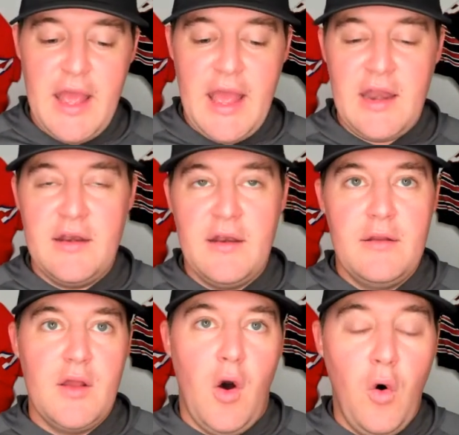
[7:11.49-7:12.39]
And
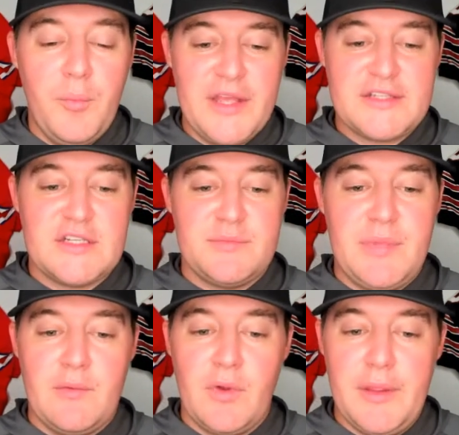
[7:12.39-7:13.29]
Ole Miss has
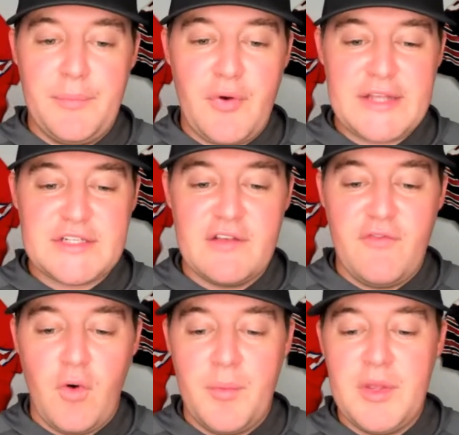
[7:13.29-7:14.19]
been really pressing
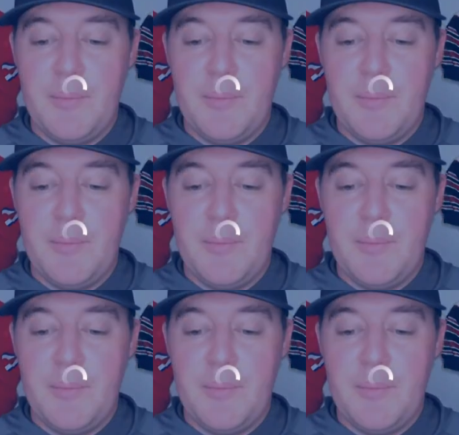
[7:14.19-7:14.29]
for him